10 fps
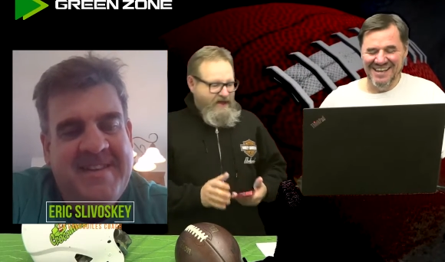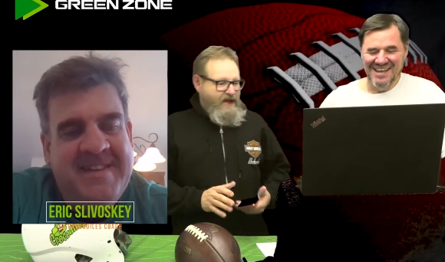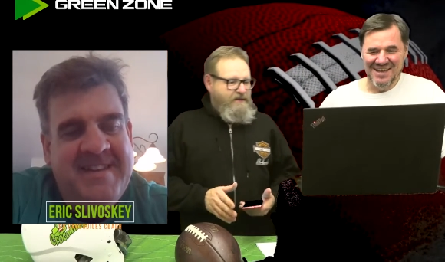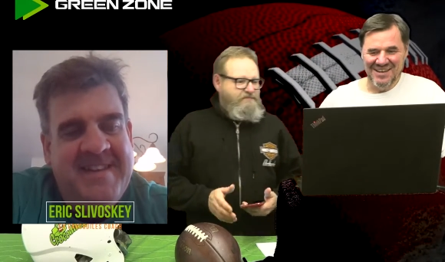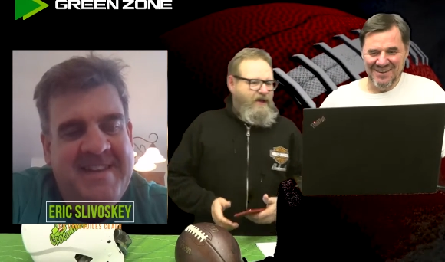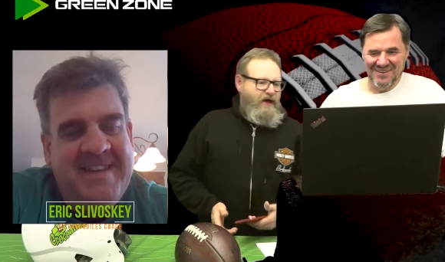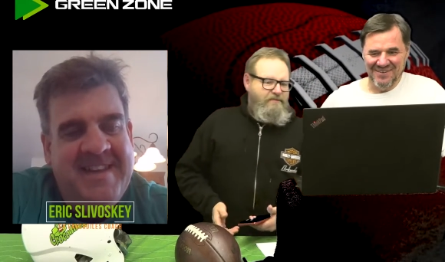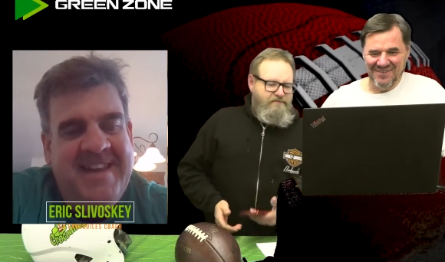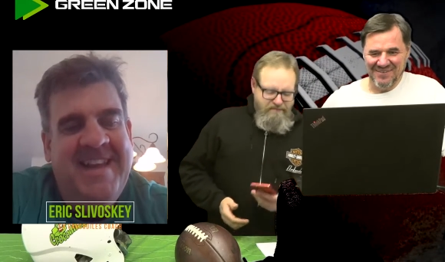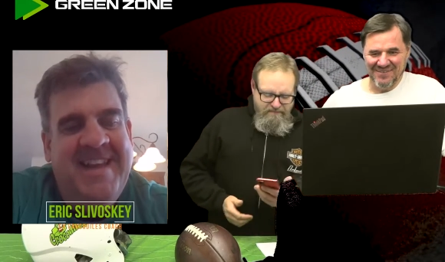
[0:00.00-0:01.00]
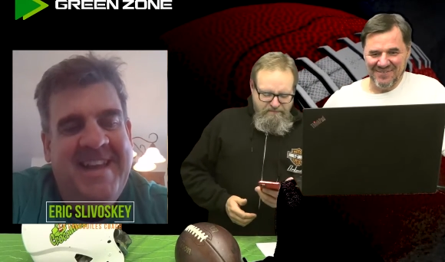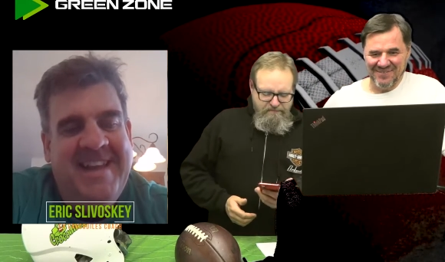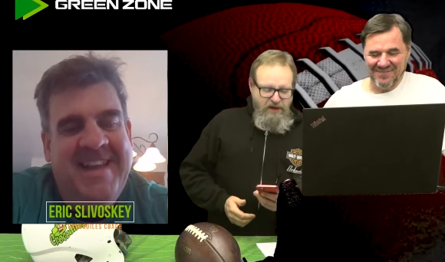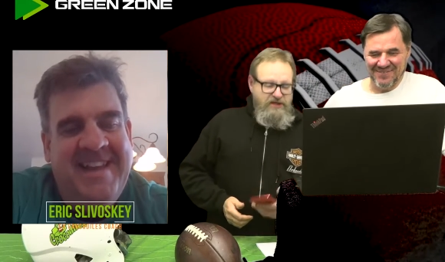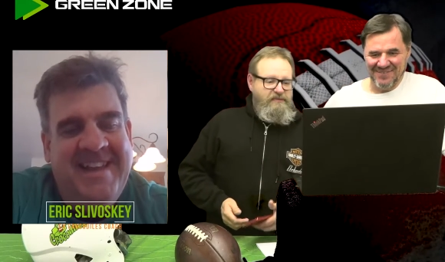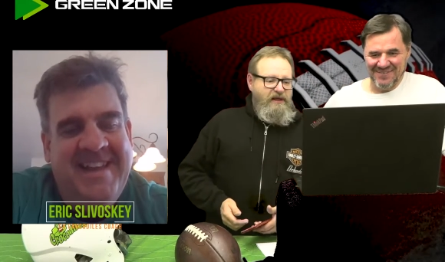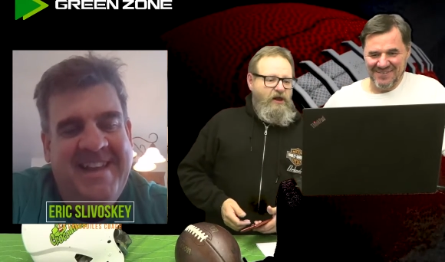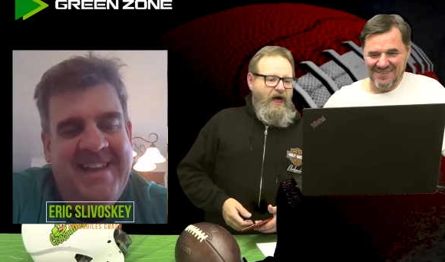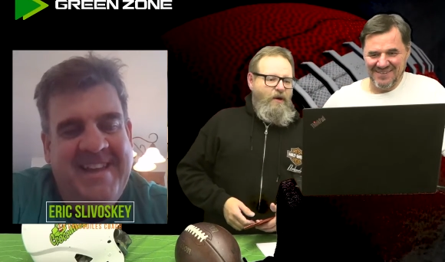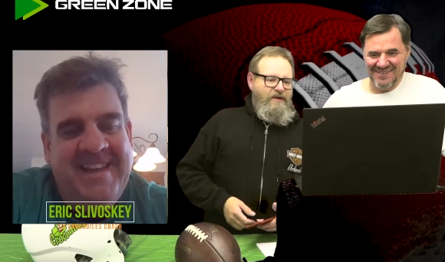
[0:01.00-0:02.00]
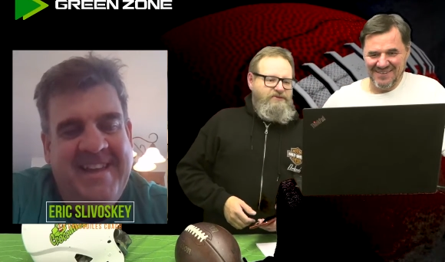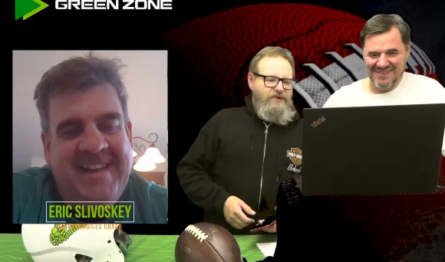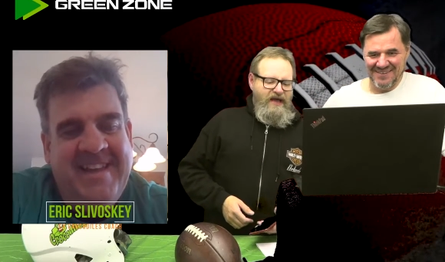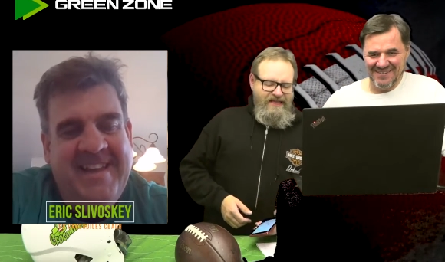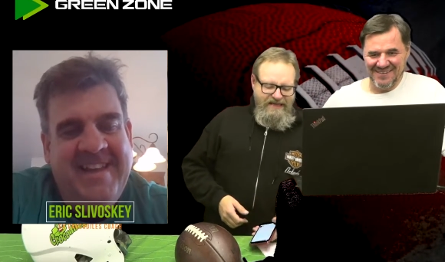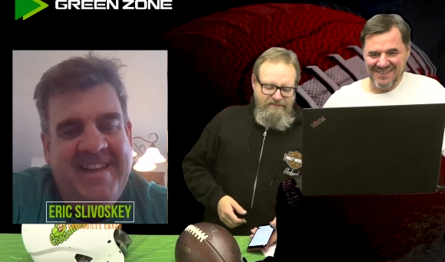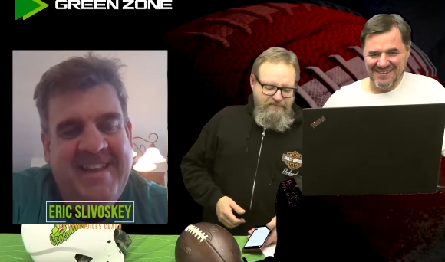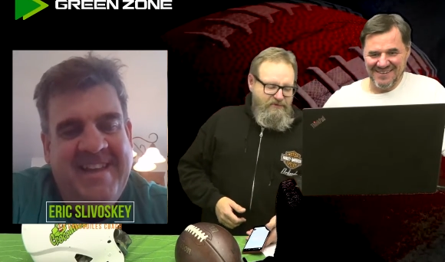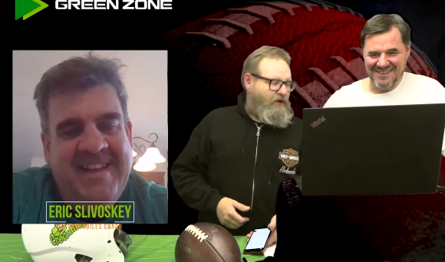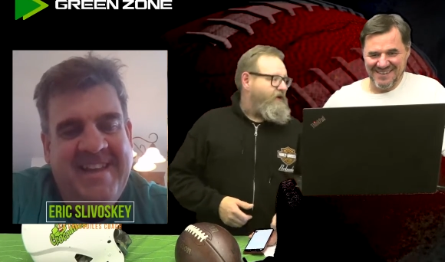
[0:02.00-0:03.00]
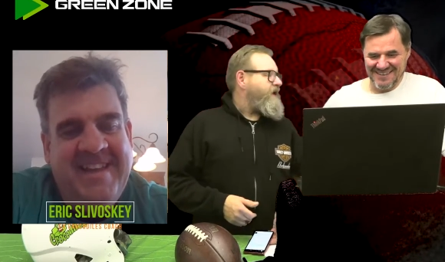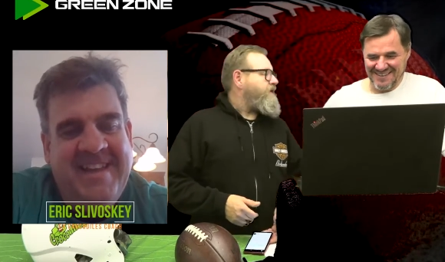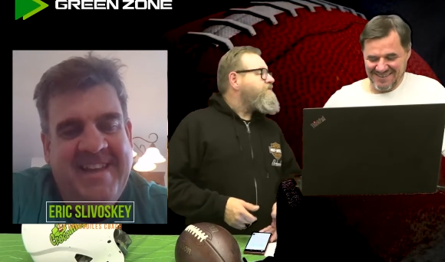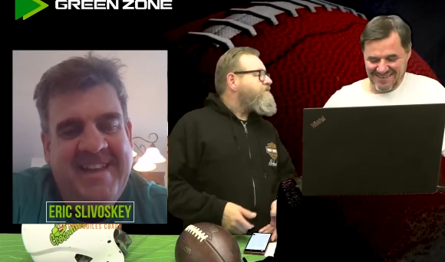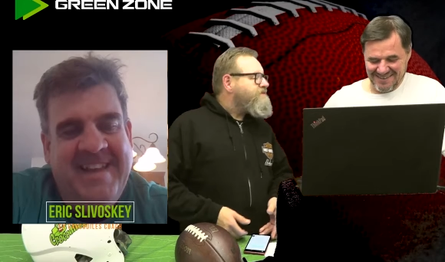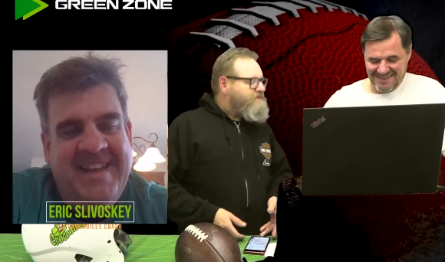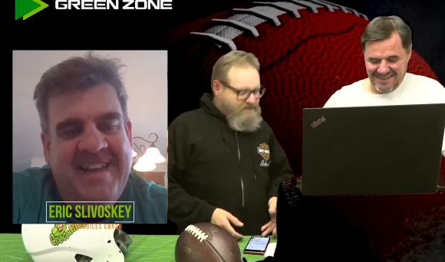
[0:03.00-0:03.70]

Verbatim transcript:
Speaker 1: and um, possibly allow him to ask him. Go ahead. Okay.